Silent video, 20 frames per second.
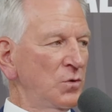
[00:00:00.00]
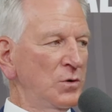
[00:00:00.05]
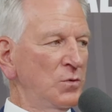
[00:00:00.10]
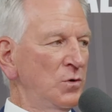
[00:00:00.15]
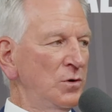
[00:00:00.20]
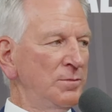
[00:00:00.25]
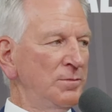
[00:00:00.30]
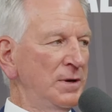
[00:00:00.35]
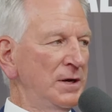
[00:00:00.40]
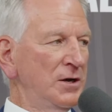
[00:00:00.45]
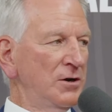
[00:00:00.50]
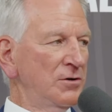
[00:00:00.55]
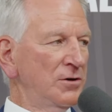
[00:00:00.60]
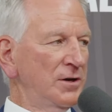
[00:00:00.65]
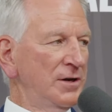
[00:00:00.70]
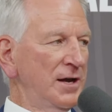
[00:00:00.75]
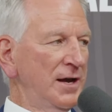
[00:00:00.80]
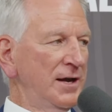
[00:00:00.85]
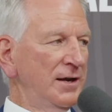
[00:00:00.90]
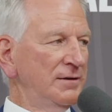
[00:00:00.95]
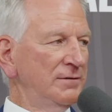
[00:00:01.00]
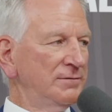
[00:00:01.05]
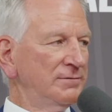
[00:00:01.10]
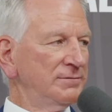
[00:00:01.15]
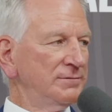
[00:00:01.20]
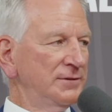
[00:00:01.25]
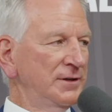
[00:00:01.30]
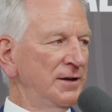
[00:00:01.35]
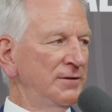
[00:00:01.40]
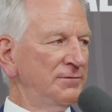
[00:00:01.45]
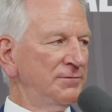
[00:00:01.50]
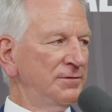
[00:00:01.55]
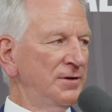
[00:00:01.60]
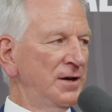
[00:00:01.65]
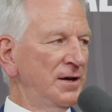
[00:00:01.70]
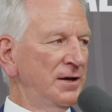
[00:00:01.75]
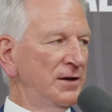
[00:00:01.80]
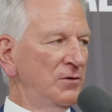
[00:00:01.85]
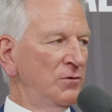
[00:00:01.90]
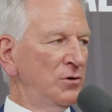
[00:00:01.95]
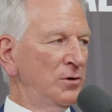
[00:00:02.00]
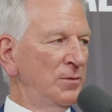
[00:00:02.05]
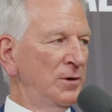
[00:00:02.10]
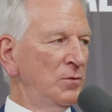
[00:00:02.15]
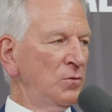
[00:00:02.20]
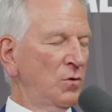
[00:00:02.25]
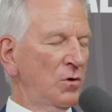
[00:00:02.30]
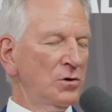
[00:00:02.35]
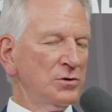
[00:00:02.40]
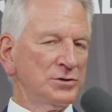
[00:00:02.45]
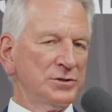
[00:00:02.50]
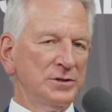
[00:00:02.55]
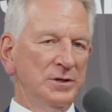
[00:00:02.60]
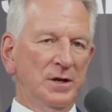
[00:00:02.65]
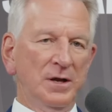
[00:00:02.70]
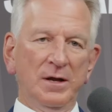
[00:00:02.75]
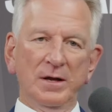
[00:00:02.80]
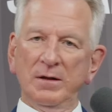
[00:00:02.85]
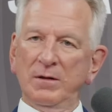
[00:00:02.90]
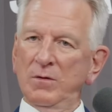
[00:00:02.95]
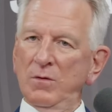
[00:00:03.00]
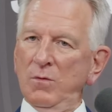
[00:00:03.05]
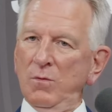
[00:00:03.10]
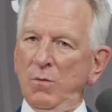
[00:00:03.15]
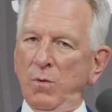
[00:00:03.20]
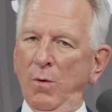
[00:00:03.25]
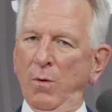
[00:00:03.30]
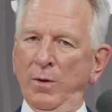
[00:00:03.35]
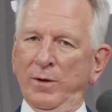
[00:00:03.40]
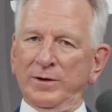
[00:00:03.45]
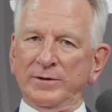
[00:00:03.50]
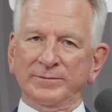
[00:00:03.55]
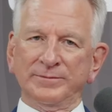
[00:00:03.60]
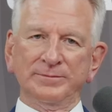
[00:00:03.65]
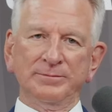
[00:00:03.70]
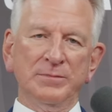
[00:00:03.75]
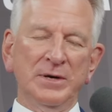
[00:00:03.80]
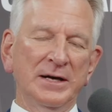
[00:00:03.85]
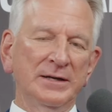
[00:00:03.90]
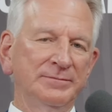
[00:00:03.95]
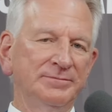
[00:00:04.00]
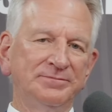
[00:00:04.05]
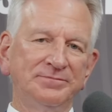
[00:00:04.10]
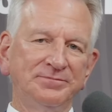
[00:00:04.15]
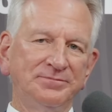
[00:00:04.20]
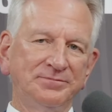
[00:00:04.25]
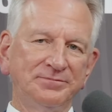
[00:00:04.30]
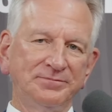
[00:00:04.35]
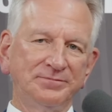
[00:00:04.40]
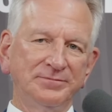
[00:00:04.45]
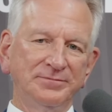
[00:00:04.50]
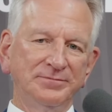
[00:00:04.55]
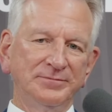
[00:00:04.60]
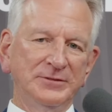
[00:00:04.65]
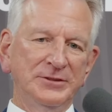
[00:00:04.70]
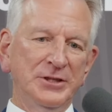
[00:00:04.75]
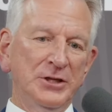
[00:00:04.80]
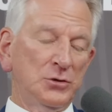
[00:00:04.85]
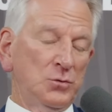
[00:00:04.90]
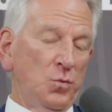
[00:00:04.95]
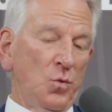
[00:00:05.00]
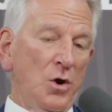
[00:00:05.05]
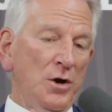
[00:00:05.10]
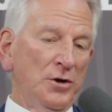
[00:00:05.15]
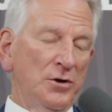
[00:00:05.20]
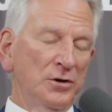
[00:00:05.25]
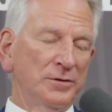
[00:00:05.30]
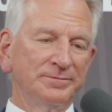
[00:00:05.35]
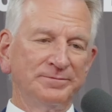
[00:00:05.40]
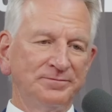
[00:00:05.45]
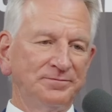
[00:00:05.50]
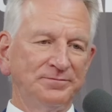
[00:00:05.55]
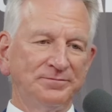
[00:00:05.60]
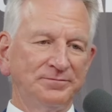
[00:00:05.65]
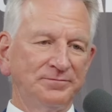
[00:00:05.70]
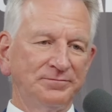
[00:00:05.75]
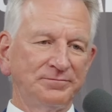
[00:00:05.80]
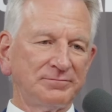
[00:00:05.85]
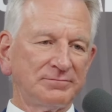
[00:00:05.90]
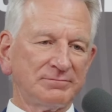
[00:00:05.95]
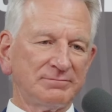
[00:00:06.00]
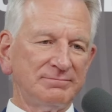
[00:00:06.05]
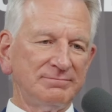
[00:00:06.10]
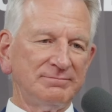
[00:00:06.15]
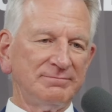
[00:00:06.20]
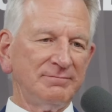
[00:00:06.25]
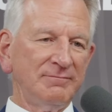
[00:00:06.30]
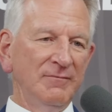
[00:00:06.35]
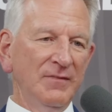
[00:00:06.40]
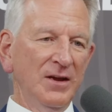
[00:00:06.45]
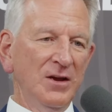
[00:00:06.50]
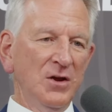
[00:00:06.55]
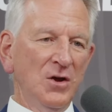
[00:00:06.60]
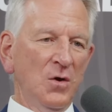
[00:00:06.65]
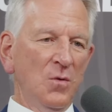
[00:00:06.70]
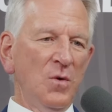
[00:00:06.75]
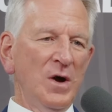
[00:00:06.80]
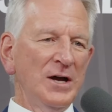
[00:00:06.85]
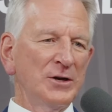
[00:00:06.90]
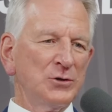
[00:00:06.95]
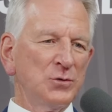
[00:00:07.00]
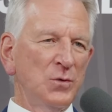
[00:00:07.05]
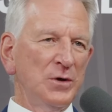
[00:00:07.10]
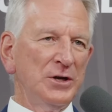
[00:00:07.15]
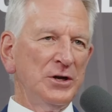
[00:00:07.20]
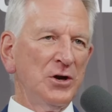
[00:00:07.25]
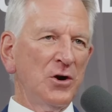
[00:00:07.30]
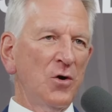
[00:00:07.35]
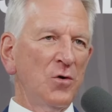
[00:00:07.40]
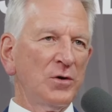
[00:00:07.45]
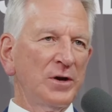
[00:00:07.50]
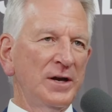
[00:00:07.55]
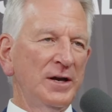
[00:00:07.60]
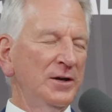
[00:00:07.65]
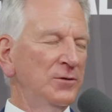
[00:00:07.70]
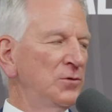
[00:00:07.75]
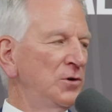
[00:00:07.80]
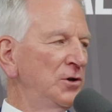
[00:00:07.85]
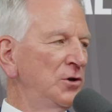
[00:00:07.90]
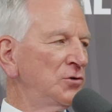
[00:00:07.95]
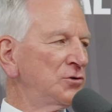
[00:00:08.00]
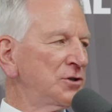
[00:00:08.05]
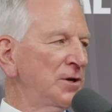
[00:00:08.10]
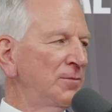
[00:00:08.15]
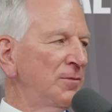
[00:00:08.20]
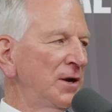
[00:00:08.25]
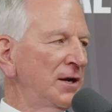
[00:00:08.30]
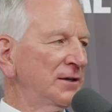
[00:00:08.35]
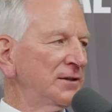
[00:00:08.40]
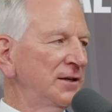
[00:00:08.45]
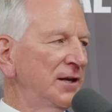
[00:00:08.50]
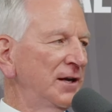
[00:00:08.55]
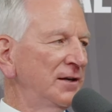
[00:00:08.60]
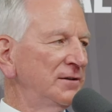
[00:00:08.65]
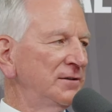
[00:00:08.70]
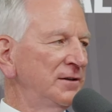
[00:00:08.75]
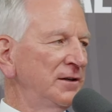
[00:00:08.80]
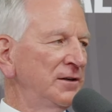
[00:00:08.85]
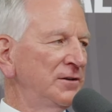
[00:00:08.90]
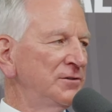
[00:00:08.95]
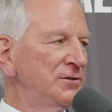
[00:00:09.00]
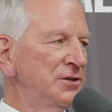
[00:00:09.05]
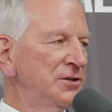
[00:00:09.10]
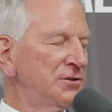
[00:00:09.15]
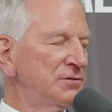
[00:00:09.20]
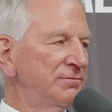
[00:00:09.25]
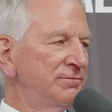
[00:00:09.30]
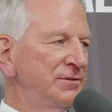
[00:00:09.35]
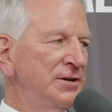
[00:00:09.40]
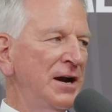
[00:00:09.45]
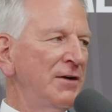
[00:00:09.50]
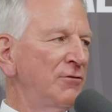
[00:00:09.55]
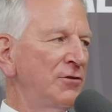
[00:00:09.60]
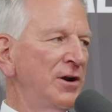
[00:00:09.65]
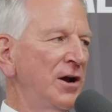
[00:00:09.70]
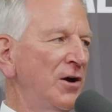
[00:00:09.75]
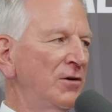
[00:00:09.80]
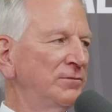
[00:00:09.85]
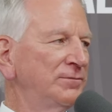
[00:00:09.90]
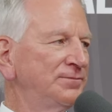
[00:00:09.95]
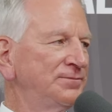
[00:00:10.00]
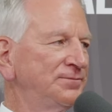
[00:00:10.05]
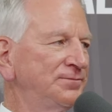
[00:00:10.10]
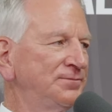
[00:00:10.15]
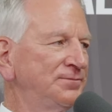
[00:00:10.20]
We wouldn't be here today if it would have been worse. But just wonder why a 20-year-old kid would do something like that. You know, just never know.